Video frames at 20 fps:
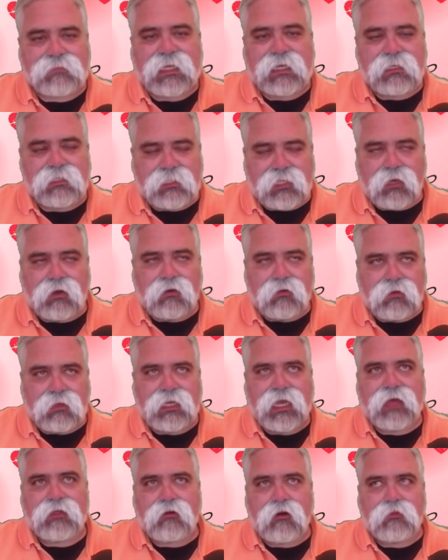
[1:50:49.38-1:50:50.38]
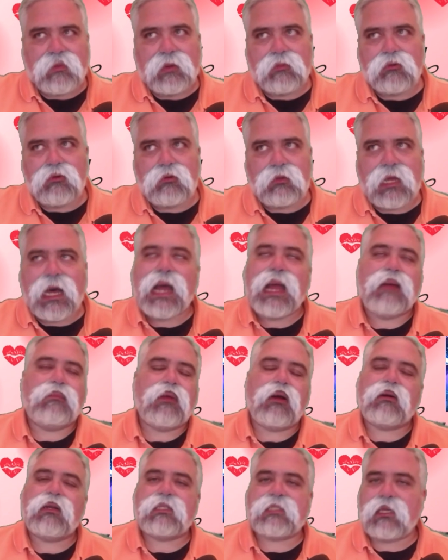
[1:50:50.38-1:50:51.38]
So, there are people who die. I'm
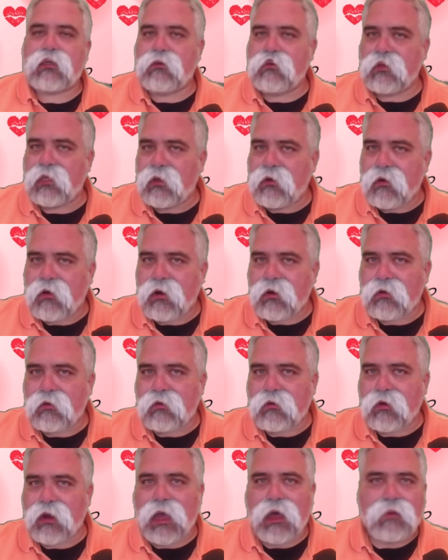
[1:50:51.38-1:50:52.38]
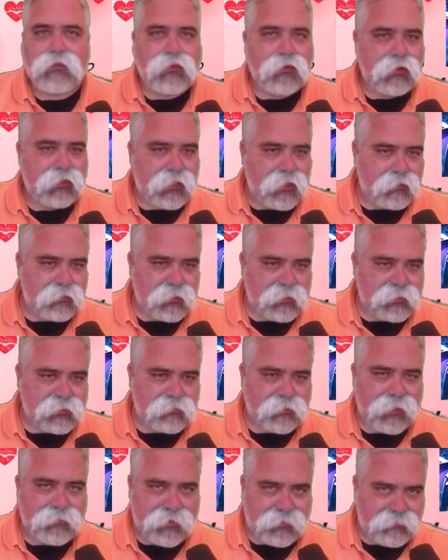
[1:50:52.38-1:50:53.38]
not going to say who they are or how important they are to the
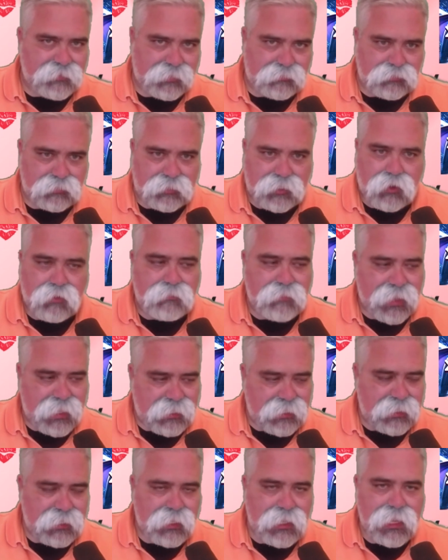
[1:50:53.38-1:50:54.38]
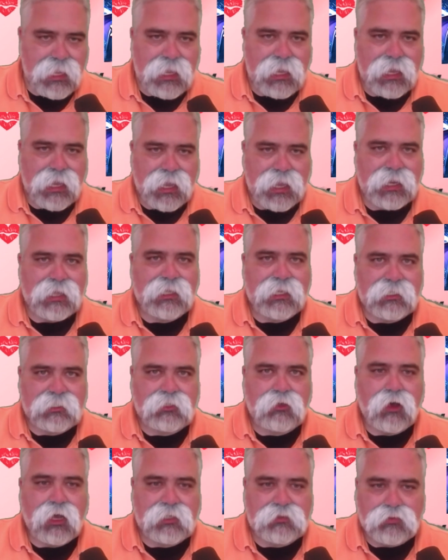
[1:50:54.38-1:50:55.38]
story, but people don't make it, and it does
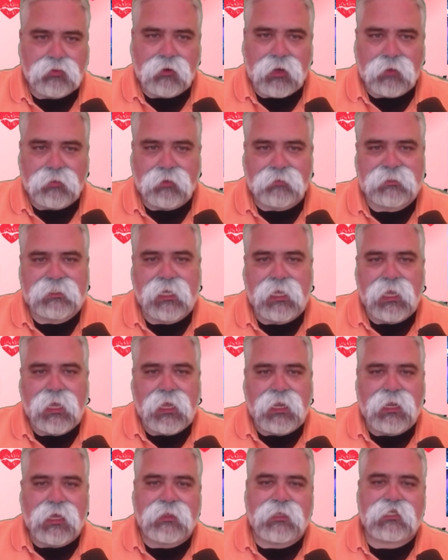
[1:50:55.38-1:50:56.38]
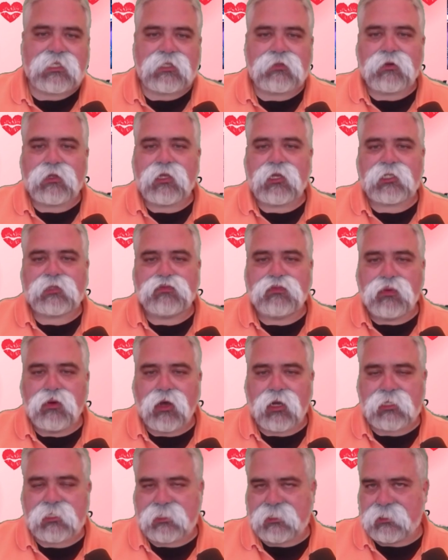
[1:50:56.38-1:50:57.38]
cause problems. Now, this is one of those
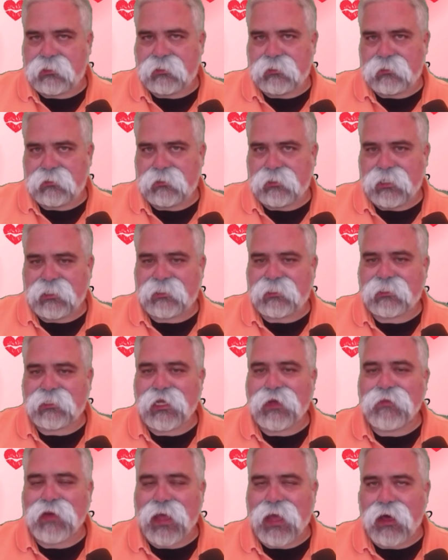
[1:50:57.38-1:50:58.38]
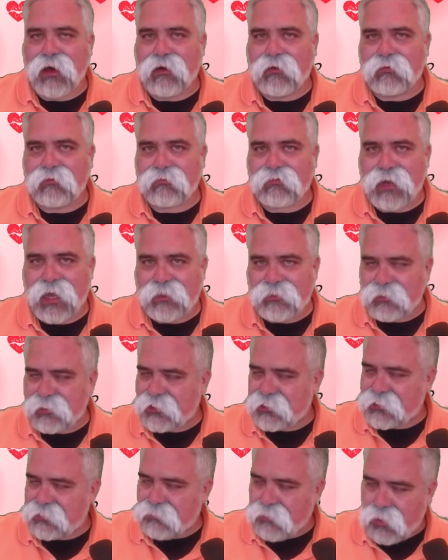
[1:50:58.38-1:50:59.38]
books that somehow, rather
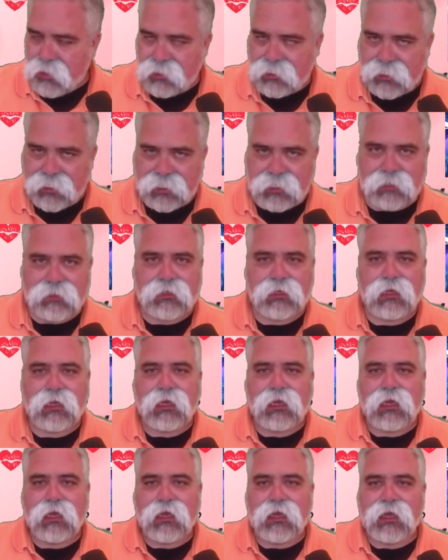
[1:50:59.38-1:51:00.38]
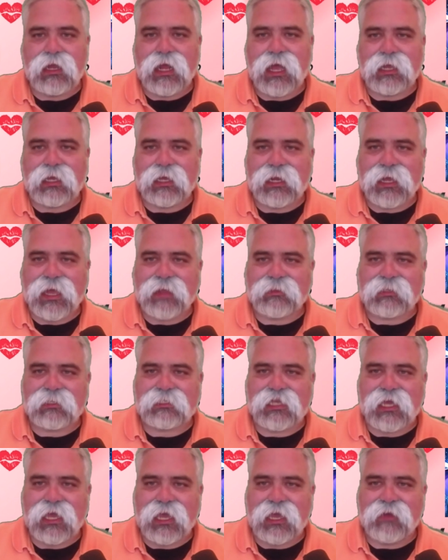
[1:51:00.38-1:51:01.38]
smartly, and again, I have to
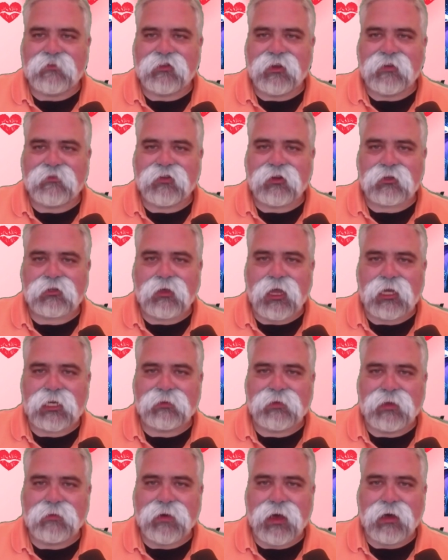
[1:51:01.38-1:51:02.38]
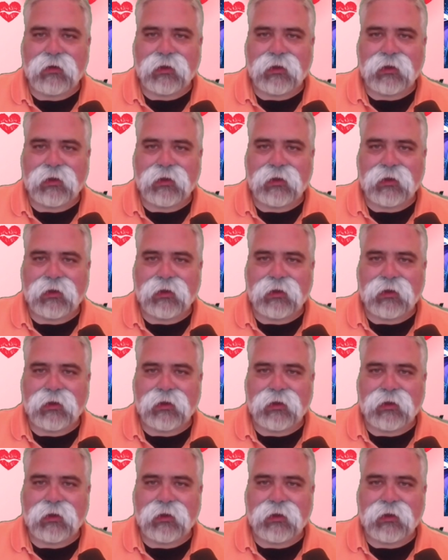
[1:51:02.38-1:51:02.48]
say, if you're talking to me about,